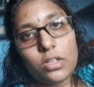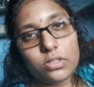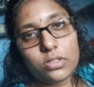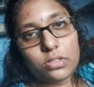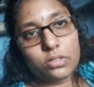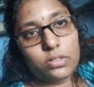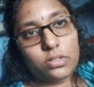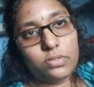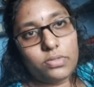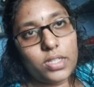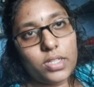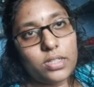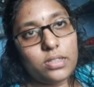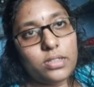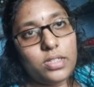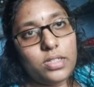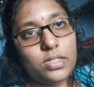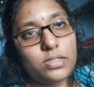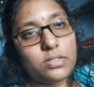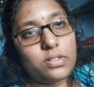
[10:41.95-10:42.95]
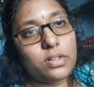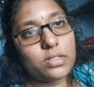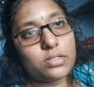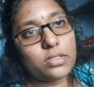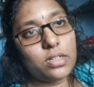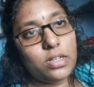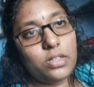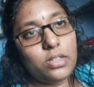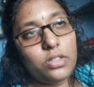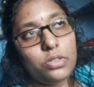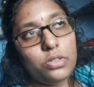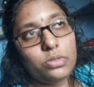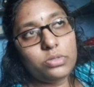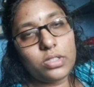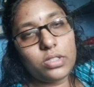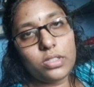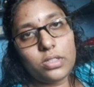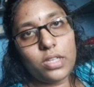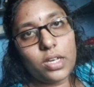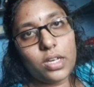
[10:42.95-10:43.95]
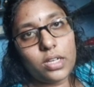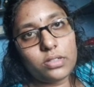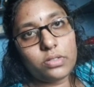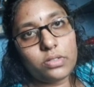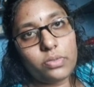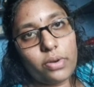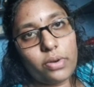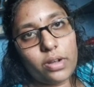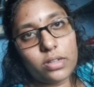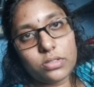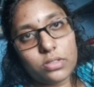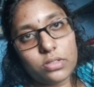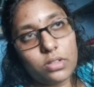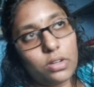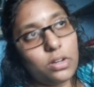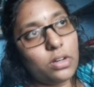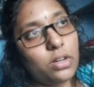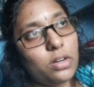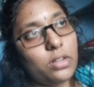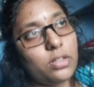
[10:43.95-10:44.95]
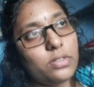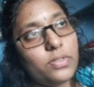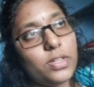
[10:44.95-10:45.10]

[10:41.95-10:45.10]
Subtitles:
so whether these drugs are inducing the other drugs or